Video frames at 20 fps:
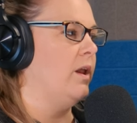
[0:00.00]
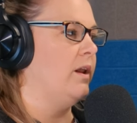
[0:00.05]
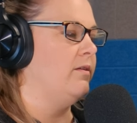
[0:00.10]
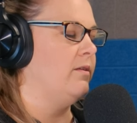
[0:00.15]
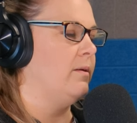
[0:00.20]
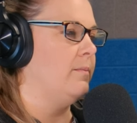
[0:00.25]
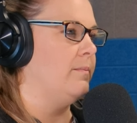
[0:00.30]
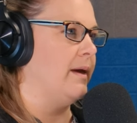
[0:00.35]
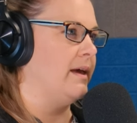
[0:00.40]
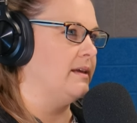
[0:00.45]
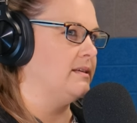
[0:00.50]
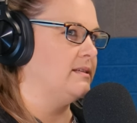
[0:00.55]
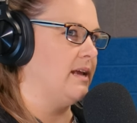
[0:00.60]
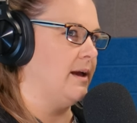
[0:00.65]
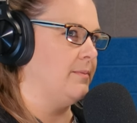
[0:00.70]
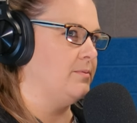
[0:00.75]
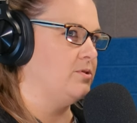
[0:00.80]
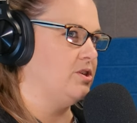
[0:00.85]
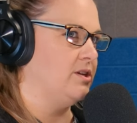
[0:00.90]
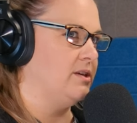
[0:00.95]
of the best
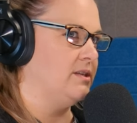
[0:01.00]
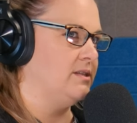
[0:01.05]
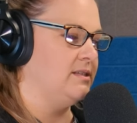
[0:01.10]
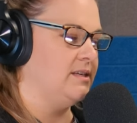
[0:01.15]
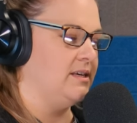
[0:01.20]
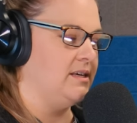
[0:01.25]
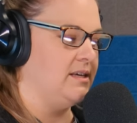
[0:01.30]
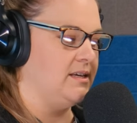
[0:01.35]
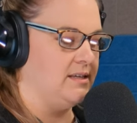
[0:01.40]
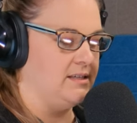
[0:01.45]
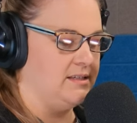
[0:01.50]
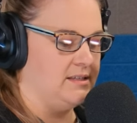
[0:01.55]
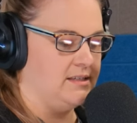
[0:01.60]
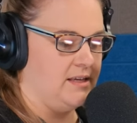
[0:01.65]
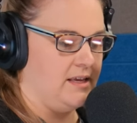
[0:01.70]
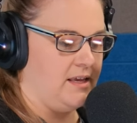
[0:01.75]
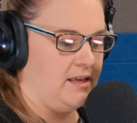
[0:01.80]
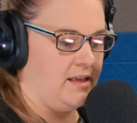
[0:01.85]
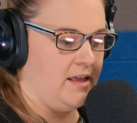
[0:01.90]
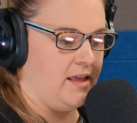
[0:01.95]
options is
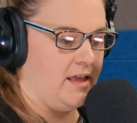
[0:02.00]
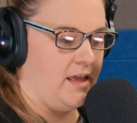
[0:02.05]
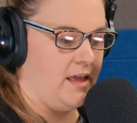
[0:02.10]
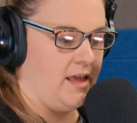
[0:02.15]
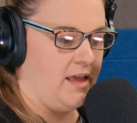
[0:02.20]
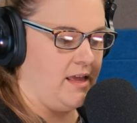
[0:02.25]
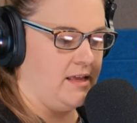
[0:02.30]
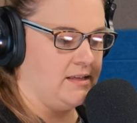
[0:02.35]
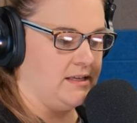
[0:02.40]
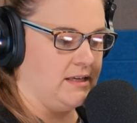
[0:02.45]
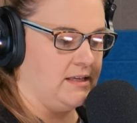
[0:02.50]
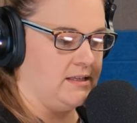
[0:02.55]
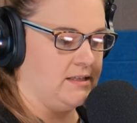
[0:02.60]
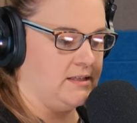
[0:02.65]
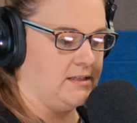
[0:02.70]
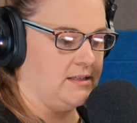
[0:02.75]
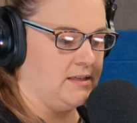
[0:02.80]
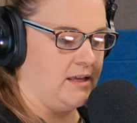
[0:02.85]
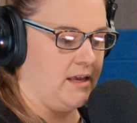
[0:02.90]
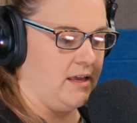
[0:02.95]

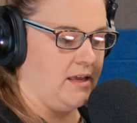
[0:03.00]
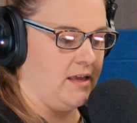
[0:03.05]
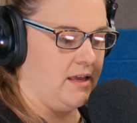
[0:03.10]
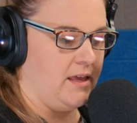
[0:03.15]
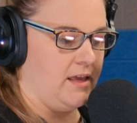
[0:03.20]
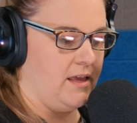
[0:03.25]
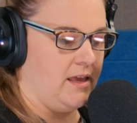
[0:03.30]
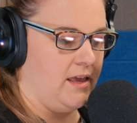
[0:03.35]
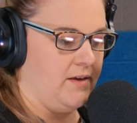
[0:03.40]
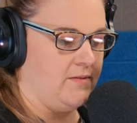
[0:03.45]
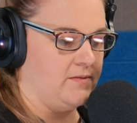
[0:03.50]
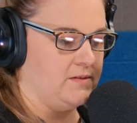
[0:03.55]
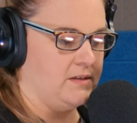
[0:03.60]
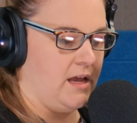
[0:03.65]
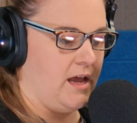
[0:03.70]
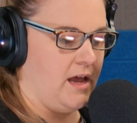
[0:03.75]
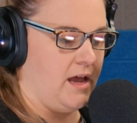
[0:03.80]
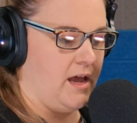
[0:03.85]
it gives